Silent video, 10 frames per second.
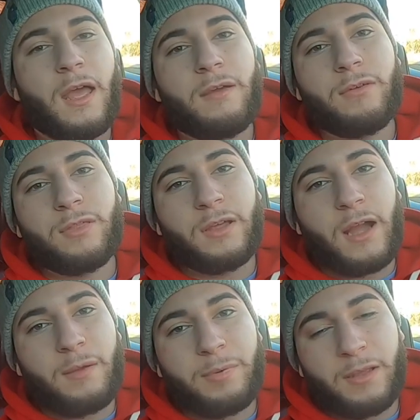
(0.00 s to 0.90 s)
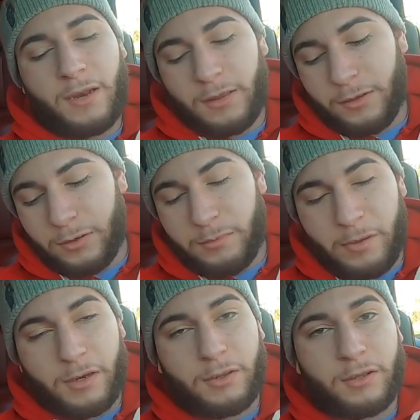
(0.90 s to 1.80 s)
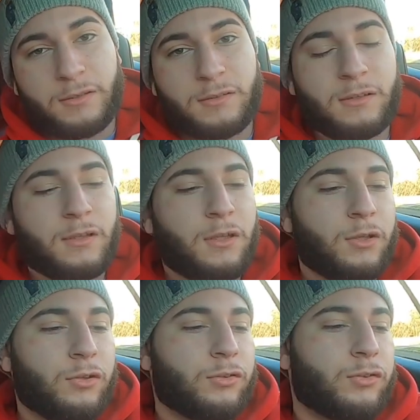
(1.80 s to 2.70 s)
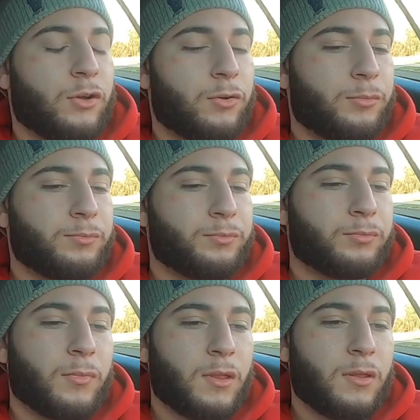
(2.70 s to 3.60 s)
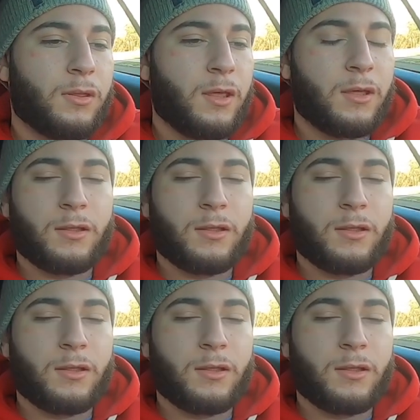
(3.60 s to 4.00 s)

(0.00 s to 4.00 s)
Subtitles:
everything I paid. I literally made a list. So yeah,